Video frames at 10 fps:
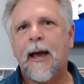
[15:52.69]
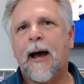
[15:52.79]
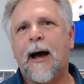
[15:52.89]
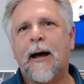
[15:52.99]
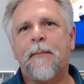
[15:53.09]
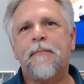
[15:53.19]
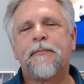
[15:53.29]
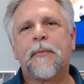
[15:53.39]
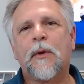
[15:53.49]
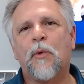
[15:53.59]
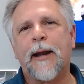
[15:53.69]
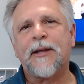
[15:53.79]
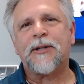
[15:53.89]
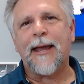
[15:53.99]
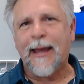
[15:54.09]
Um, would I
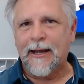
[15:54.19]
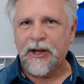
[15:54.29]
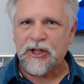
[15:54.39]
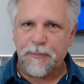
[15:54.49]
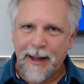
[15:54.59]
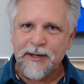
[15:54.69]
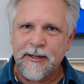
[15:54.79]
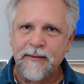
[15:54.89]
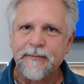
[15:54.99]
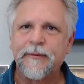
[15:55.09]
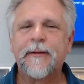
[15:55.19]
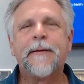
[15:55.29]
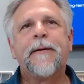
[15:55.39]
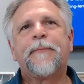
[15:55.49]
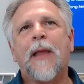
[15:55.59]
say inexpensive?
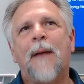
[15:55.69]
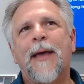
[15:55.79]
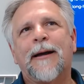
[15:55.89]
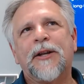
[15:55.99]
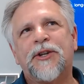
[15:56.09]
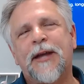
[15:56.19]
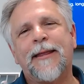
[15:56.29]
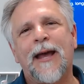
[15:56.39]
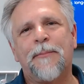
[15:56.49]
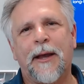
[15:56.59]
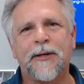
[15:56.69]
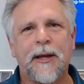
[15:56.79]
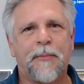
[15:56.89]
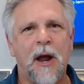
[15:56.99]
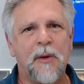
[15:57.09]
I'm not going to say that, because I
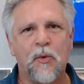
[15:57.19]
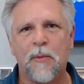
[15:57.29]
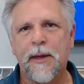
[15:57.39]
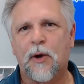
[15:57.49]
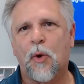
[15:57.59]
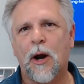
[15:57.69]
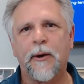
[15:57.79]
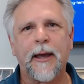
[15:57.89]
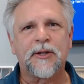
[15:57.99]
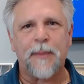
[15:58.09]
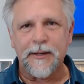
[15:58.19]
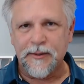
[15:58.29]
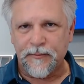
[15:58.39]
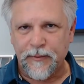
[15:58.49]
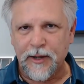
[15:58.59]
probably will be acquiring
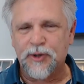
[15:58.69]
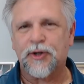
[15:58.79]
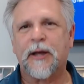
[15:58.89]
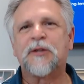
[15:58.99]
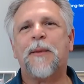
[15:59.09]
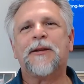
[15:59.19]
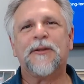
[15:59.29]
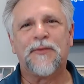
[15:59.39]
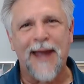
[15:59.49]
expensive fish, expensive